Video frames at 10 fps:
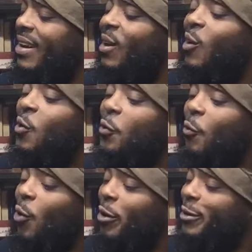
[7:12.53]
her
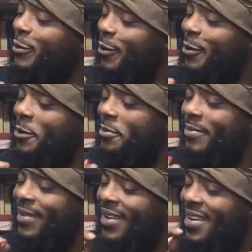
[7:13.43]
wardrobe
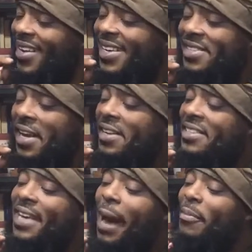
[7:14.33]
is at the
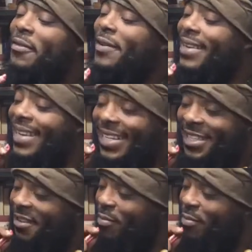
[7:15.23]
top of her list of